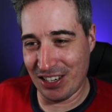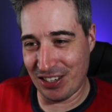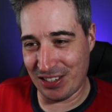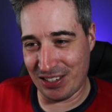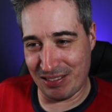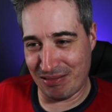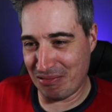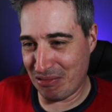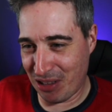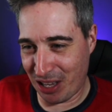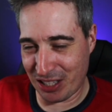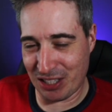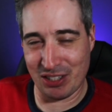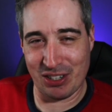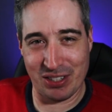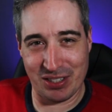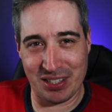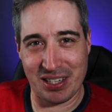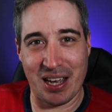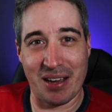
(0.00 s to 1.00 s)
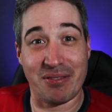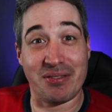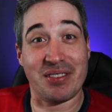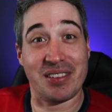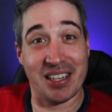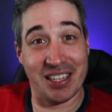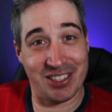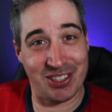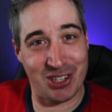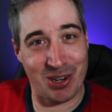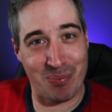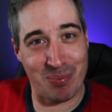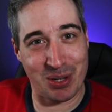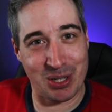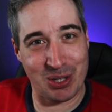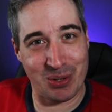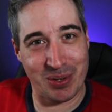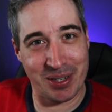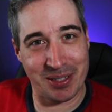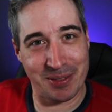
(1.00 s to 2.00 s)
Just lots of good stuff. Let's jump
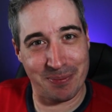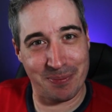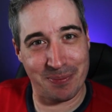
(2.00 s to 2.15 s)
into it.